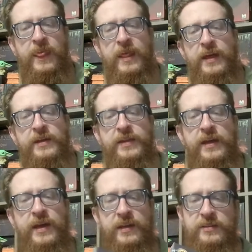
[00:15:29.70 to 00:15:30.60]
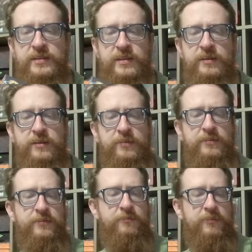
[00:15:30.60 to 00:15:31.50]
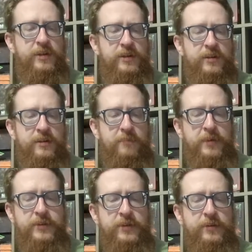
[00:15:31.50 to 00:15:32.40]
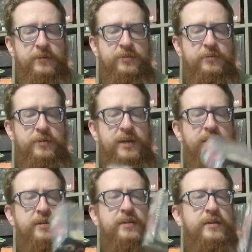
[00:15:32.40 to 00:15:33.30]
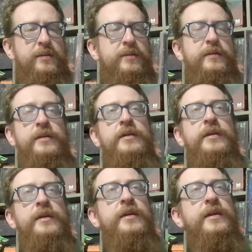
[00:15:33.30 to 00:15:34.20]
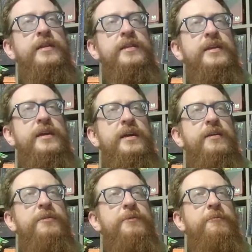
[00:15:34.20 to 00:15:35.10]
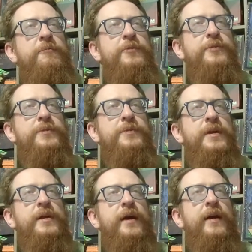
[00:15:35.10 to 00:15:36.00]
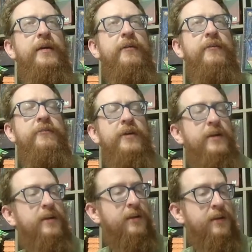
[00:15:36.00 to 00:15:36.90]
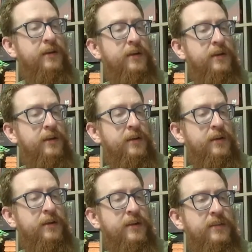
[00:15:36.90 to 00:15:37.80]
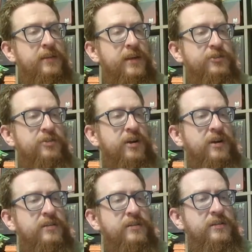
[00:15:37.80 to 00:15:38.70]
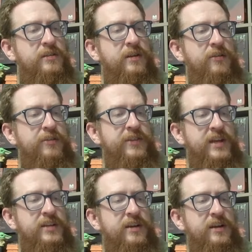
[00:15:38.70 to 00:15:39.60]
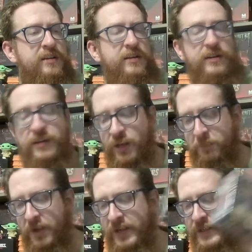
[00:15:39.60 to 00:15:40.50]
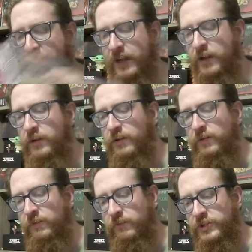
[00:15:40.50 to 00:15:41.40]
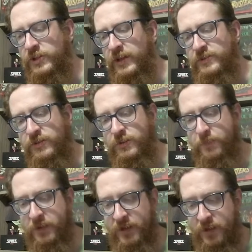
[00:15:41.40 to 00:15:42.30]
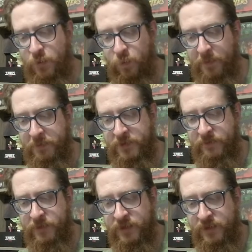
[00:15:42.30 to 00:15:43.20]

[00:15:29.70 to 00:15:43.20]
And they had a deal with bundle to get the Rune of Thandar campaign deck, which allows you to play cooperatively.